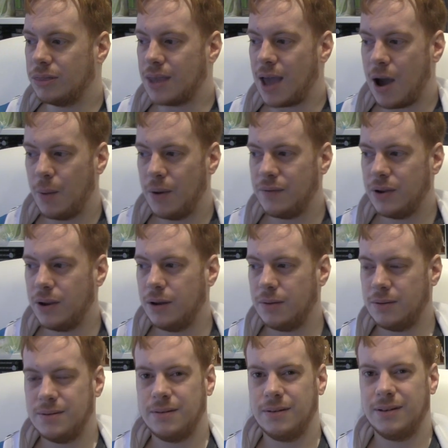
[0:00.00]
however,
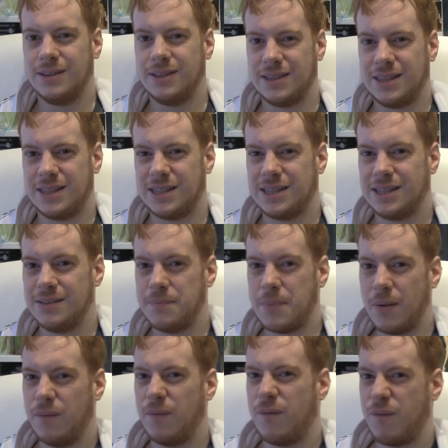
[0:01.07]

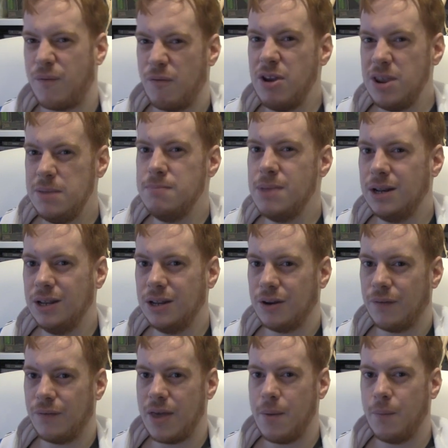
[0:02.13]
about 3 million
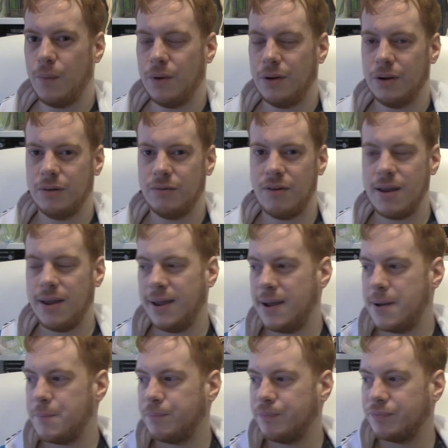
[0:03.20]
of them were
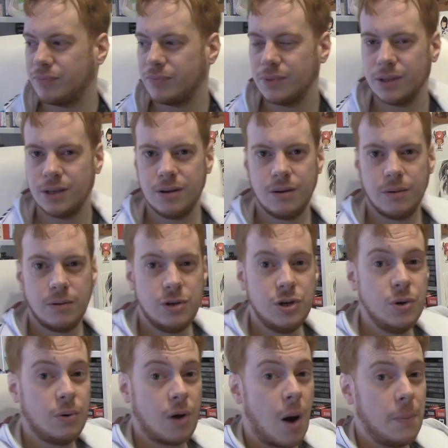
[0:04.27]
um,
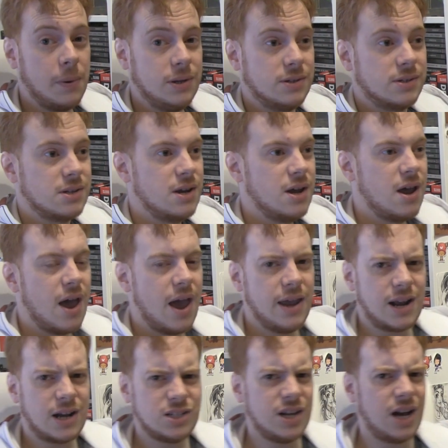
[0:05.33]
new copies. It
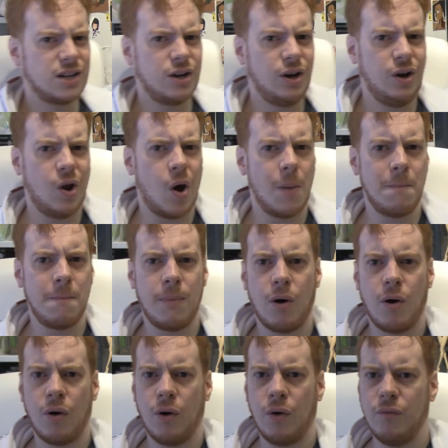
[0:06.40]
actually had a lot
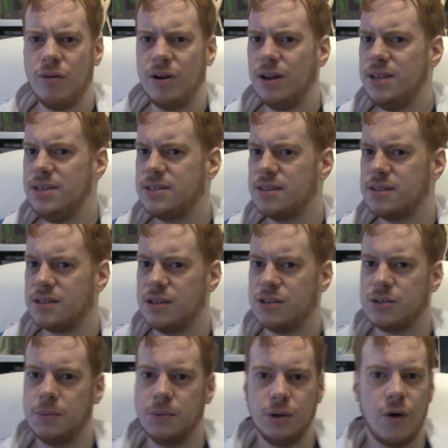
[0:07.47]
more releases than
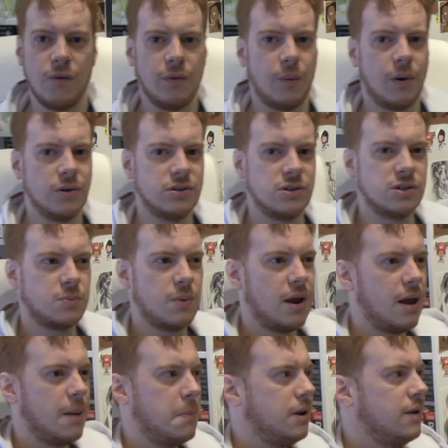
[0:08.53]
some of the other ones as well.
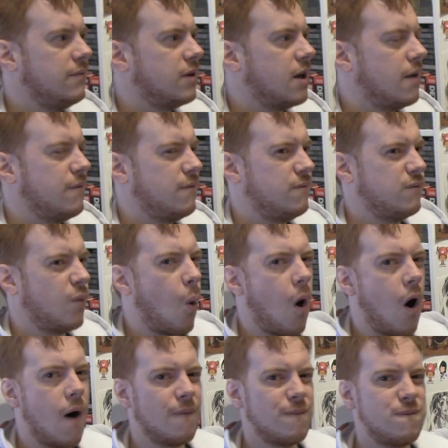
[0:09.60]
I believe it had
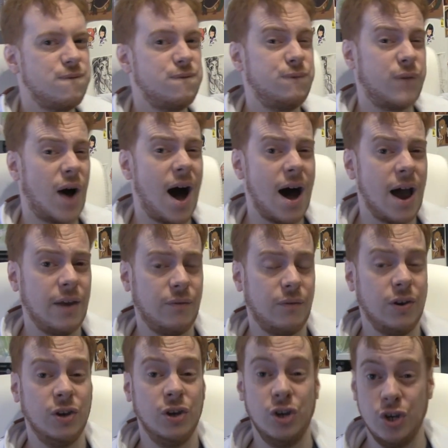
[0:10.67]
four or
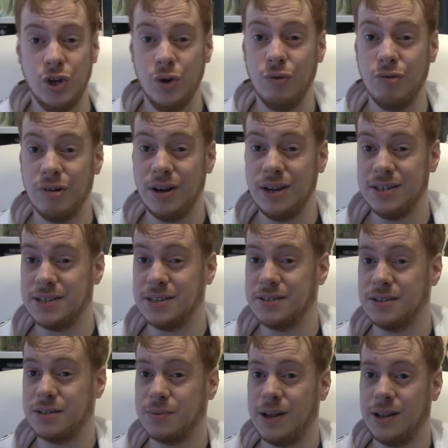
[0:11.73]
five new releases
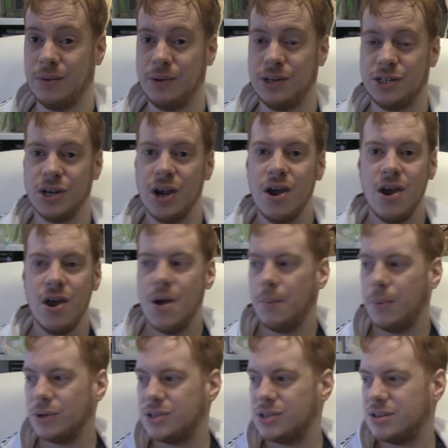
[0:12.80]
as well, which
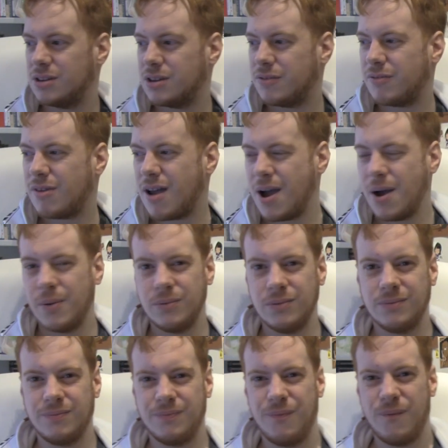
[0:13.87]
puts it at
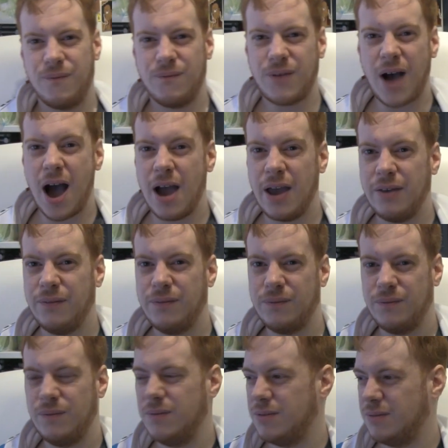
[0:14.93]
around
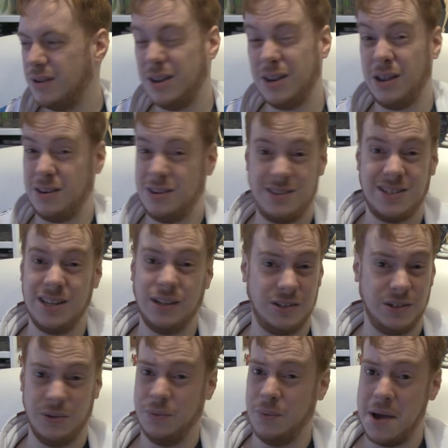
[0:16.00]
five. It's still
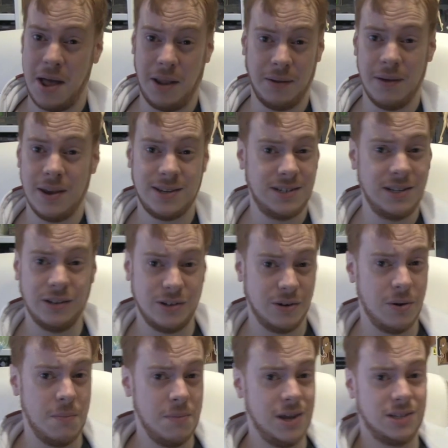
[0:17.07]
doing well. It's still
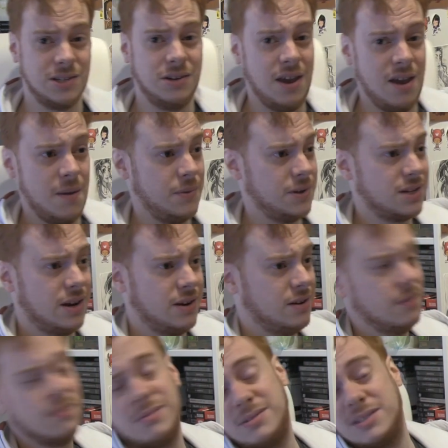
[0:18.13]
doing amazing. Um, it's had
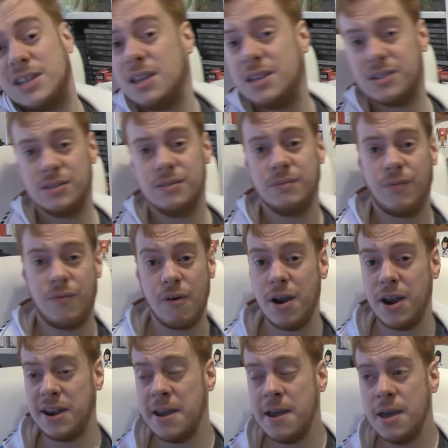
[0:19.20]
a season
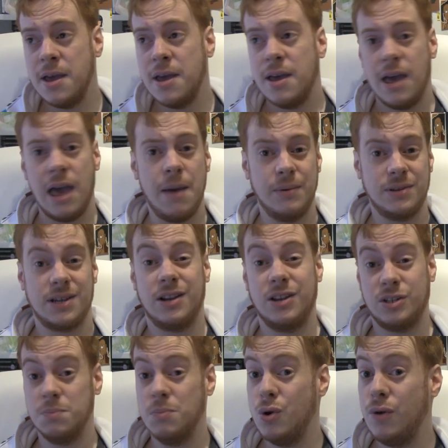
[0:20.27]
three. Um, it's had
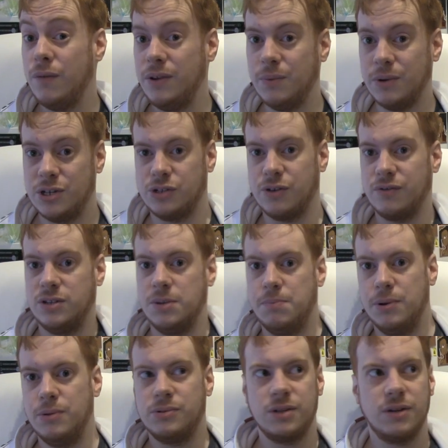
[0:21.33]
its movie, which has obviously
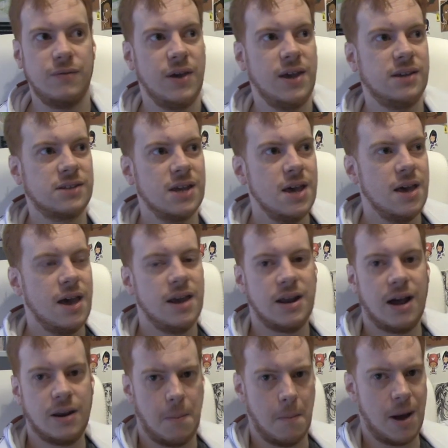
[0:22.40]
boosted things. It
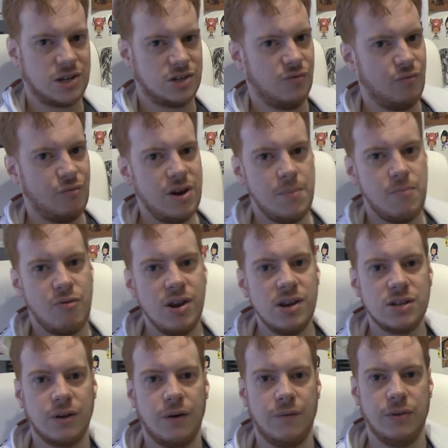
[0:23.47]
had a massive
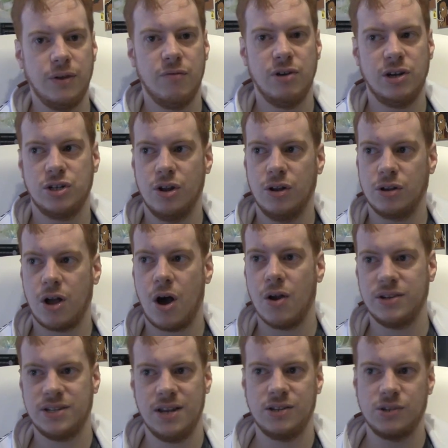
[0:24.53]
reprint of the original
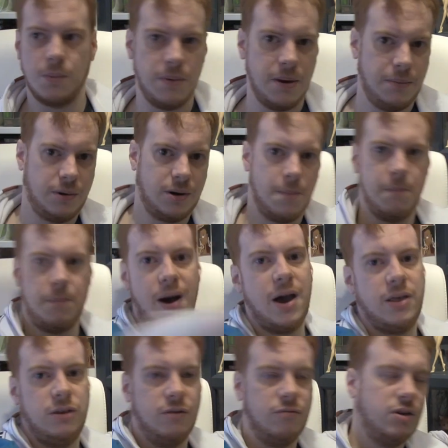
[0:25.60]
content, so people can
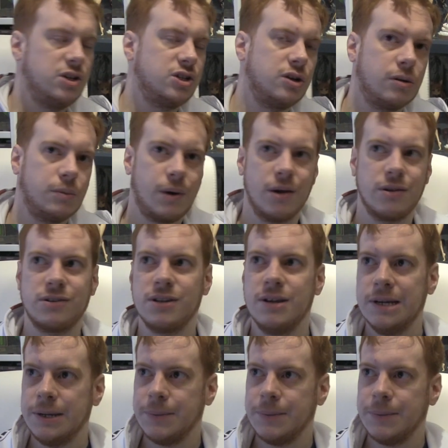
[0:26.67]
buy the original ones.